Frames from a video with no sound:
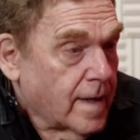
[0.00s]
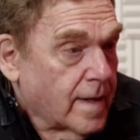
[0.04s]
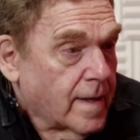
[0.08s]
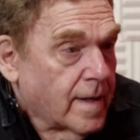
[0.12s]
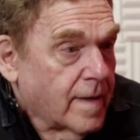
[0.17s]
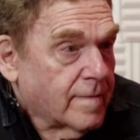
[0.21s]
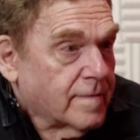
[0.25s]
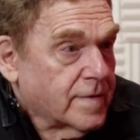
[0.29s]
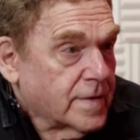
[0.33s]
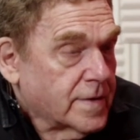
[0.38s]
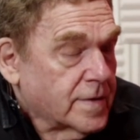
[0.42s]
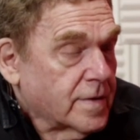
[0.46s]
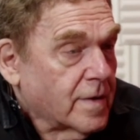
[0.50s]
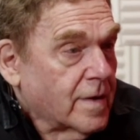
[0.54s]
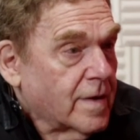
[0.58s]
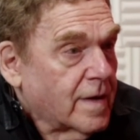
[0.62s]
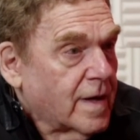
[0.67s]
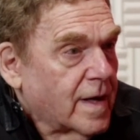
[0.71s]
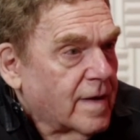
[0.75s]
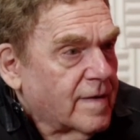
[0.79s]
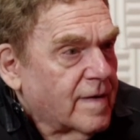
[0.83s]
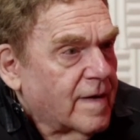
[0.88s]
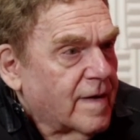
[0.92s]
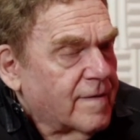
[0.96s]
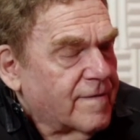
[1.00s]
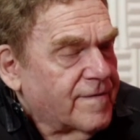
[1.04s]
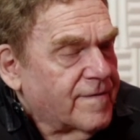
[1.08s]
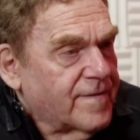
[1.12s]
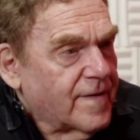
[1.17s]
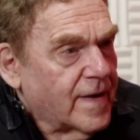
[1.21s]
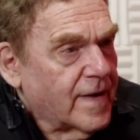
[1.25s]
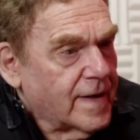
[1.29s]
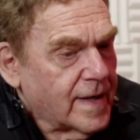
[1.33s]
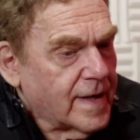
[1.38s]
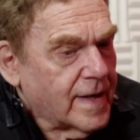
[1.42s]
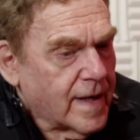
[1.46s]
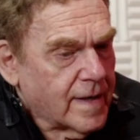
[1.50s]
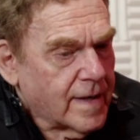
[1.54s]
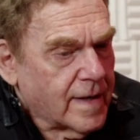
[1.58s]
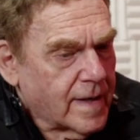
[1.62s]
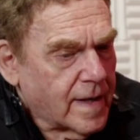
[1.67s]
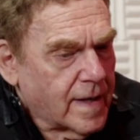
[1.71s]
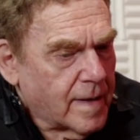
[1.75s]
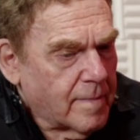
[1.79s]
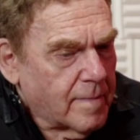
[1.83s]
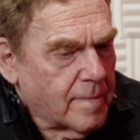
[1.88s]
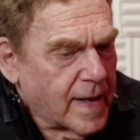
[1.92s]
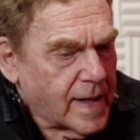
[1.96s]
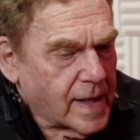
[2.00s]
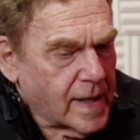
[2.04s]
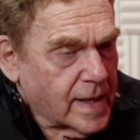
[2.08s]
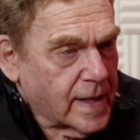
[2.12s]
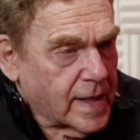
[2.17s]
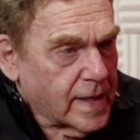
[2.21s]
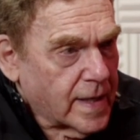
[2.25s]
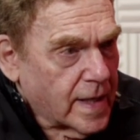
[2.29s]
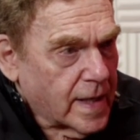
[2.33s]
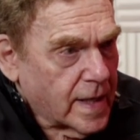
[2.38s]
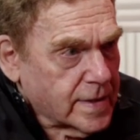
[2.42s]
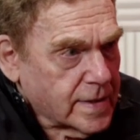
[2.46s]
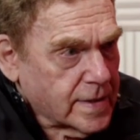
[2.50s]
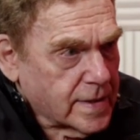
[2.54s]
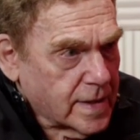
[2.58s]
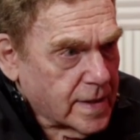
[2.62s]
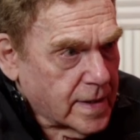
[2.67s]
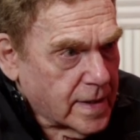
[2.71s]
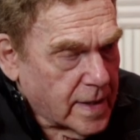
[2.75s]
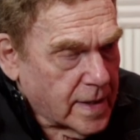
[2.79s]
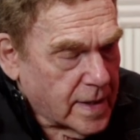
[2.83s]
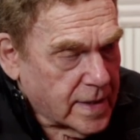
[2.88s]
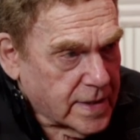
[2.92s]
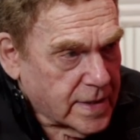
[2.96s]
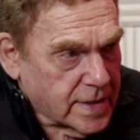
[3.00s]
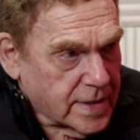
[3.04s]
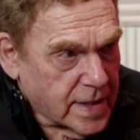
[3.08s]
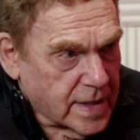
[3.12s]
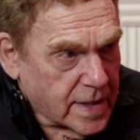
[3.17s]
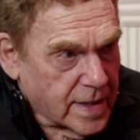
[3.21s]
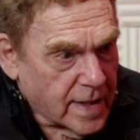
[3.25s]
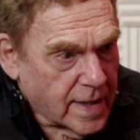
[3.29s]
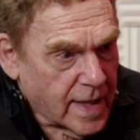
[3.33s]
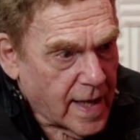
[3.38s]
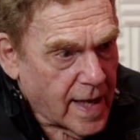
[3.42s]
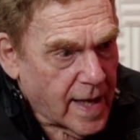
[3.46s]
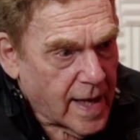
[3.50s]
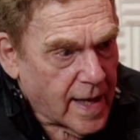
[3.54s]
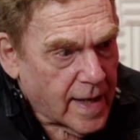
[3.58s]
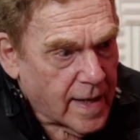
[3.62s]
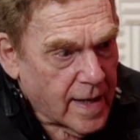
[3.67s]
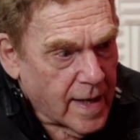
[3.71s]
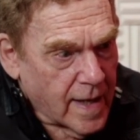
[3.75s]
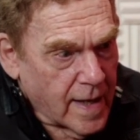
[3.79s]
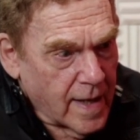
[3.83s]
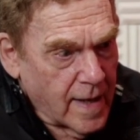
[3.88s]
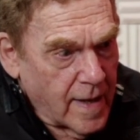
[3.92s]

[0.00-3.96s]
Yeah, you have to start and find out and make a connection and see that.